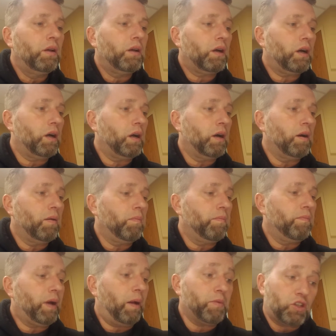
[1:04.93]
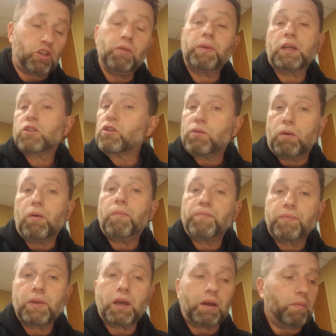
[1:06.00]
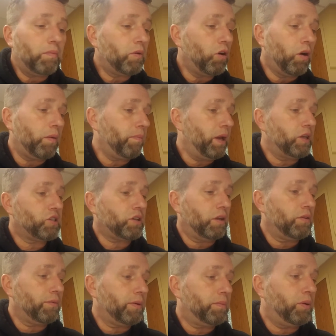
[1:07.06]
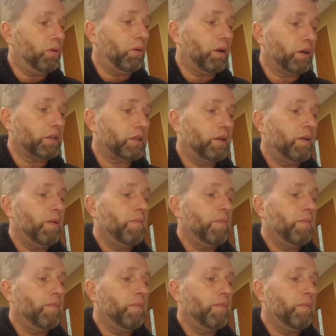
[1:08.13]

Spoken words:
I'm assuming school, going based on the report.